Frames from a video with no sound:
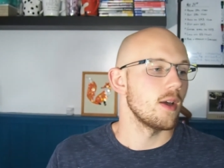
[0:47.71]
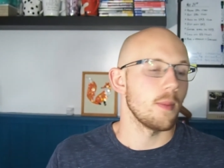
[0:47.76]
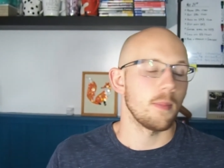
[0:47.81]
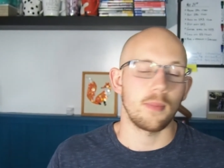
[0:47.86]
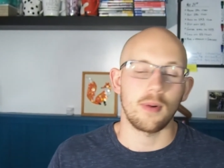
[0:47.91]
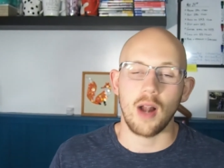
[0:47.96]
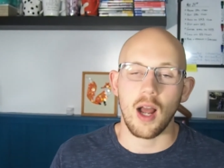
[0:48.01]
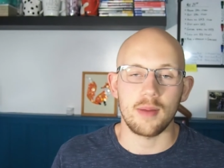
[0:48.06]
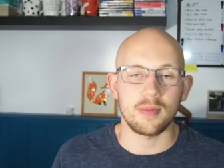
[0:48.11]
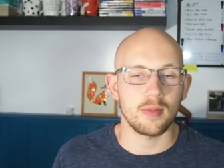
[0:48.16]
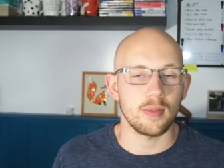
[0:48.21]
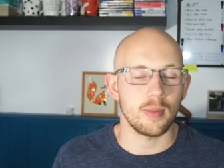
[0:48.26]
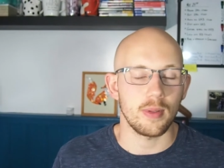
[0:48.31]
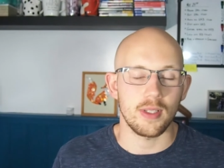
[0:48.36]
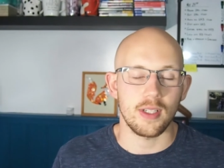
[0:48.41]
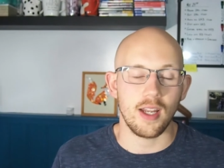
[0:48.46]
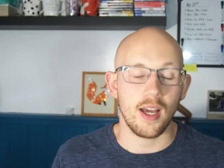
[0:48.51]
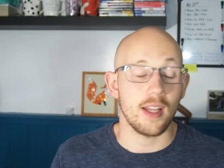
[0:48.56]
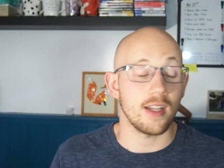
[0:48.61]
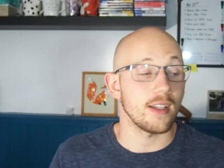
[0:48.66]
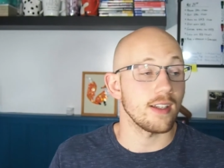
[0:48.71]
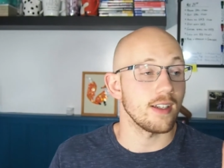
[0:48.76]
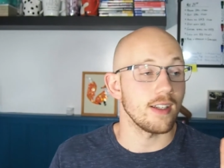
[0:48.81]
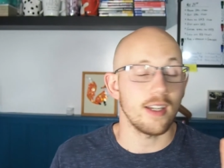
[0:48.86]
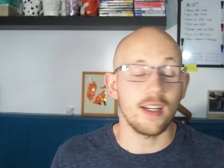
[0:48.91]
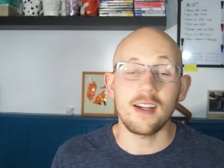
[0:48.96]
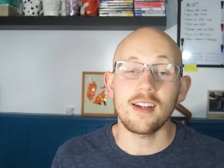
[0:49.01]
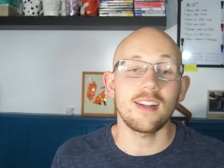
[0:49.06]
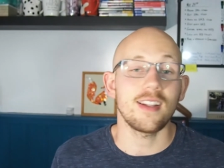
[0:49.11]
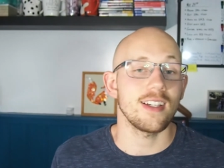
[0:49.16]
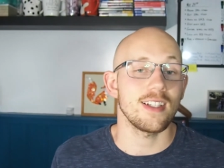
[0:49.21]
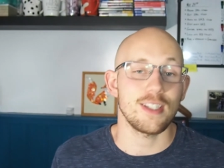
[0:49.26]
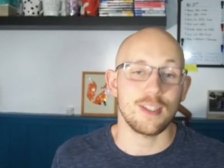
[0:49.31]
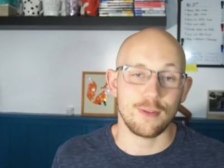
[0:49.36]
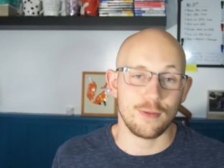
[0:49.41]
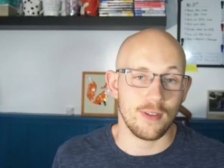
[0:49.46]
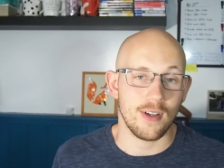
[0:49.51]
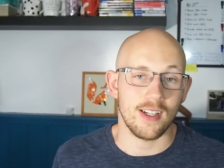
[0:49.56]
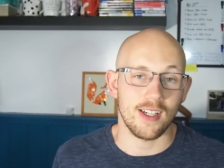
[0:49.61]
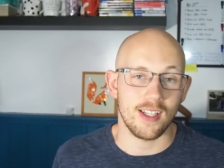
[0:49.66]
probably not nearly
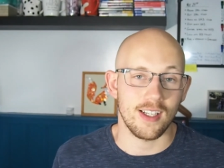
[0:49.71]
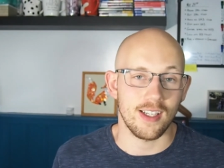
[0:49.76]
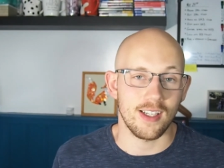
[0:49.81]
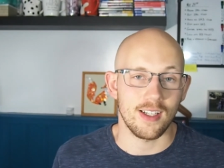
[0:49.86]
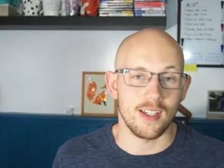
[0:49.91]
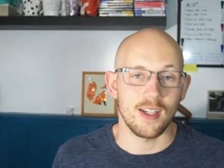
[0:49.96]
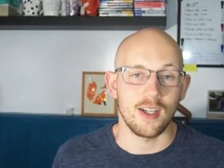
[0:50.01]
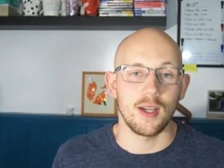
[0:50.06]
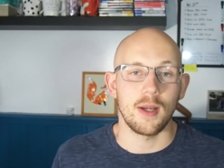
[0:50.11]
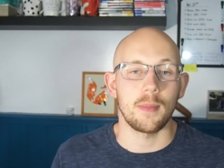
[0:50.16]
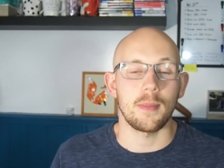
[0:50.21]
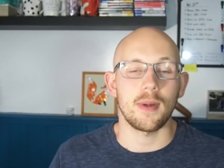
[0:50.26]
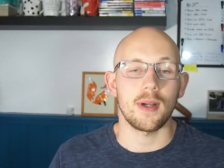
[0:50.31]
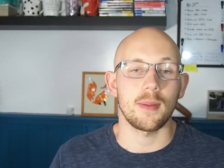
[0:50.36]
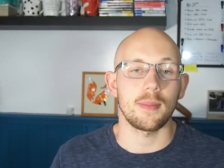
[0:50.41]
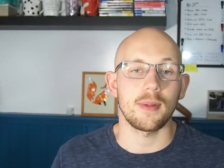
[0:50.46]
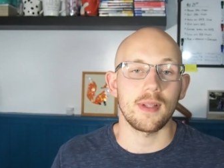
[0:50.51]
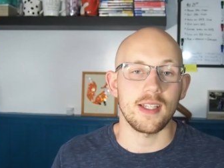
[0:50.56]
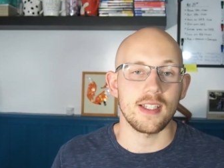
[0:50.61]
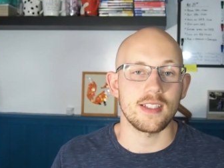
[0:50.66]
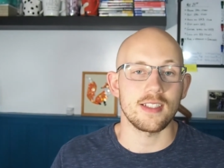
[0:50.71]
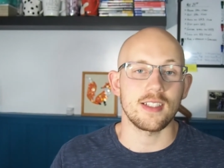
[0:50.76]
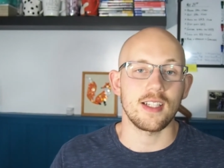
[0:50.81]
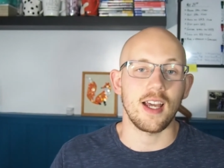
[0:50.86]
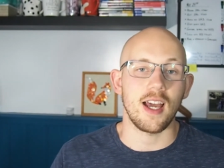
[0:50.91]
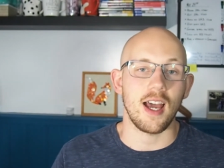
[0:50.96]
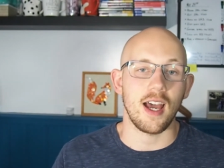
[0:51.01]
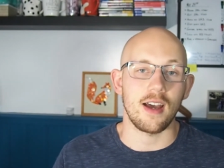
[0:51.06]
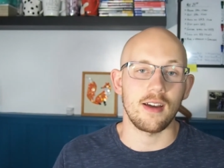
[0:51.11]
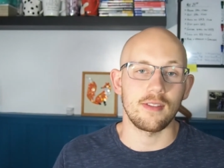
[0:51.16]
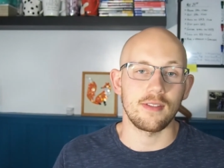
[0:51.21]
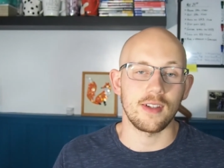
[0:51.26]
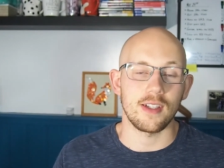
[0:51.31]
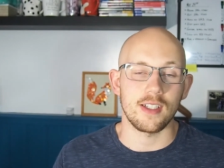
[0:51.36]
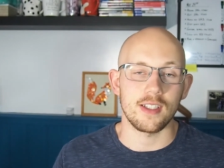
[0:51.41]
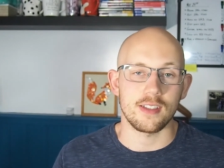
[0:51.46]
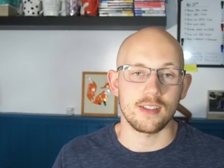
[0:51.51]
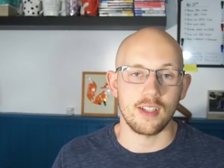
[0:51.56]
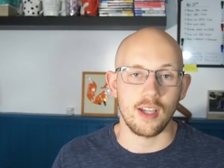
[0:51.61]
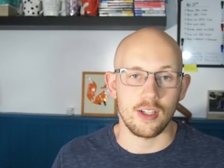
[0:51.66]
as funny, but a place to have a
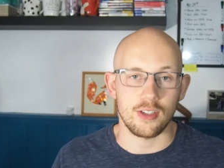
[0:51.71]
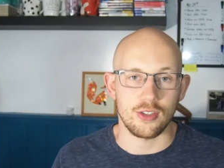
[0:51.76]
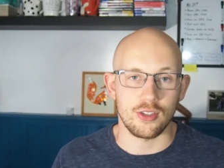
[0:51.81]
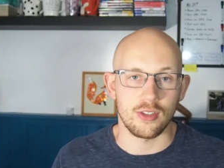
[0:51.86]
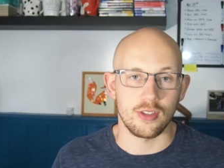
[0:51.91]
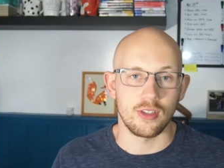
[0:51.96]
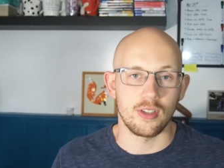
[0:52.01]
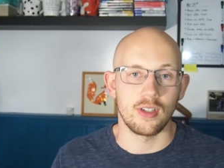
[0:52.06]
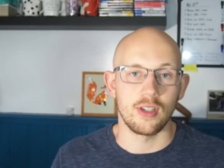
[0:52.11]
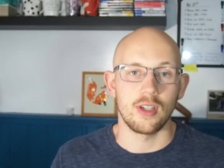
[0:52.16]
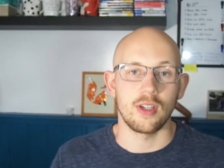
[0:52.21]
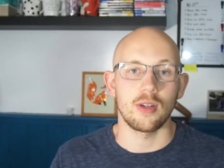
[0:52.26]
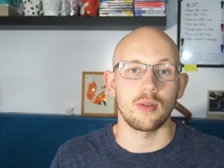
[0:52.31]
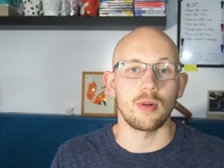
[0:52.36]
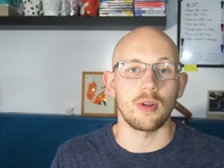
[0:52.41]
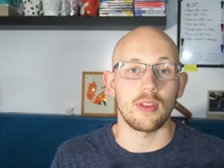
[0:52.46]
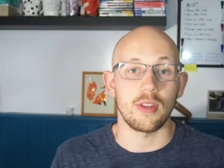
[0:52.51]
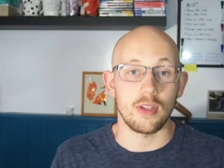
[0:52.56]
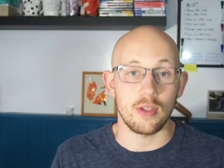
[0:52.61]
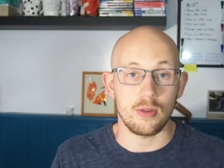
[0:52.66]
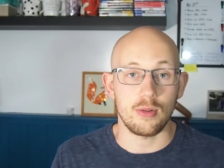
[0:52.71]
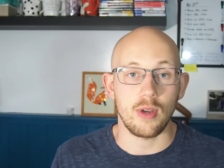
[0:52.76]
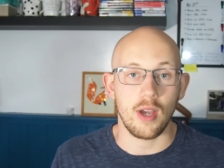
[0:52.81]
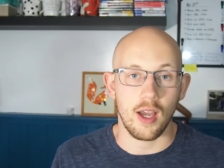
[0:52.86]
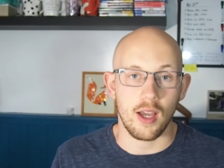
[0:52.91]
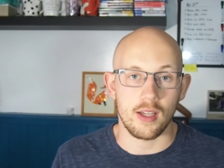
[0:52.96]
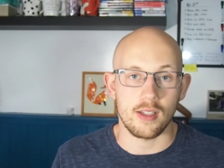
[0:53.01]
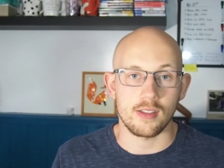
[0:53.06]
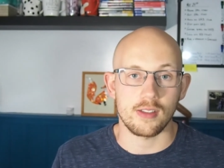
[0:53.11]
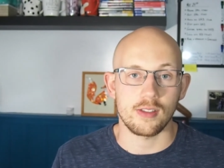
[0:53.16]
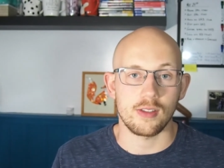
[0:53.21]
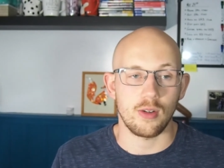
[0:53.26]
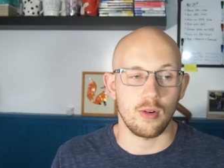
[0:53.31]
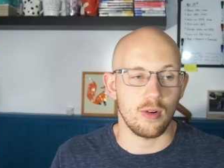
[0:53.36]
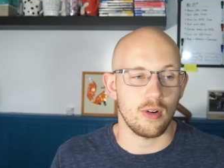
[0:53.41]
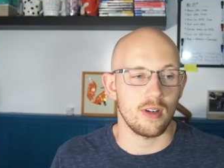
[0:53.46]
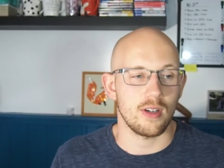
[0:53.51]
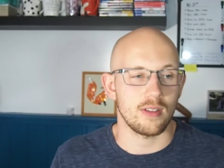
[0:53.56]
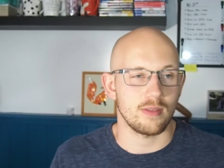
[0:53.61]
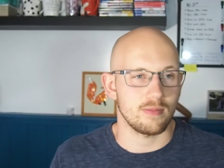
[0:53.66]
discussion with you guys
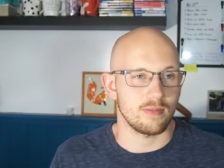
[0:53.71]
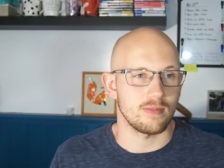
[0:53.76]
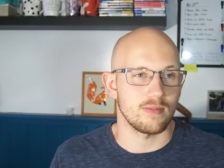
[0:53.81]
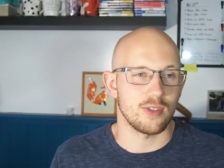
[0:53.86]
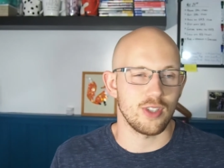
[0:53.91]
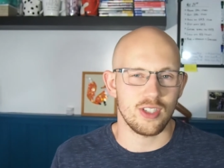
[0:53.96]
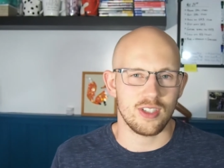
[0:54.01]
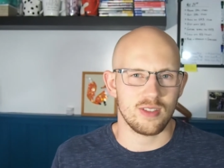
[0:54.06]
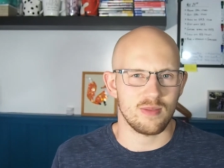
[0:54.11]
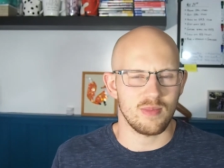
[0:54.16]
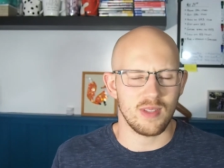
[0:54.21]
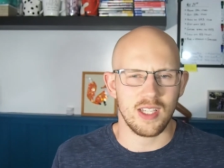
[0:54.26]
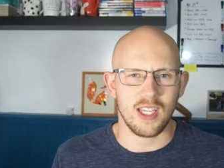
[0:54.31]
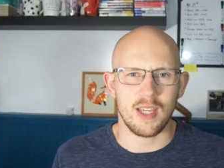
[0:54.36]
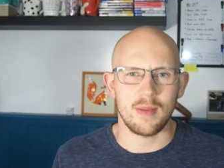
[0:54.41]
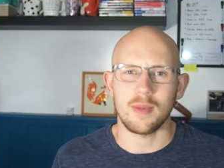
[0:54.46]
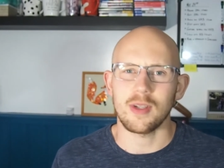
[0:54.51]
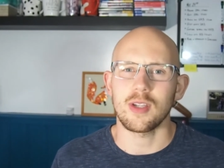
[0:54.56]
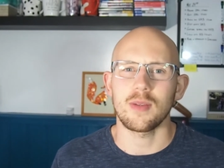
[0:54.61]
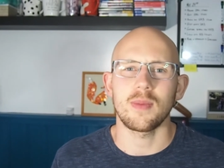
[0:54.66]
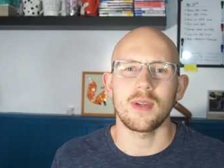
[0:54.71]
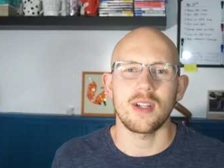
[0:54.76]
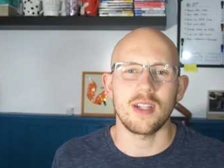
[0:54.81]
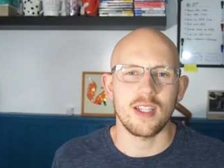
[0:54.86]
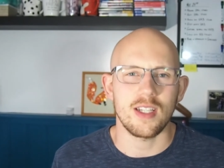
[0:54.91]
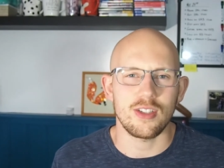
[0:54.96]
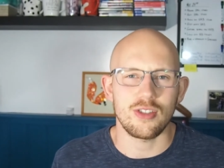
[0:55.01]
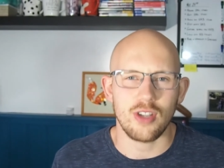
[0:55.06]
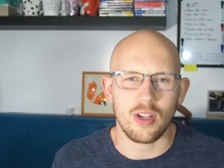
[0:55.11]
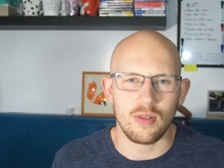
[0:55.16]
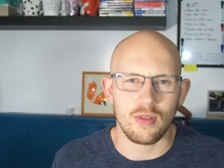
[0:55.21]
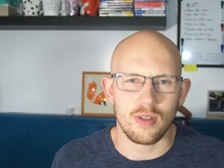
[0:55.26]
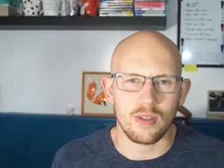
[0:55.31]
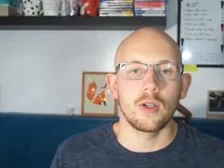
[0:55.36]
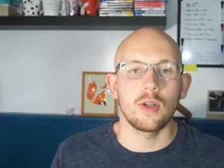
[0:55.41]
or just the gaming community in general.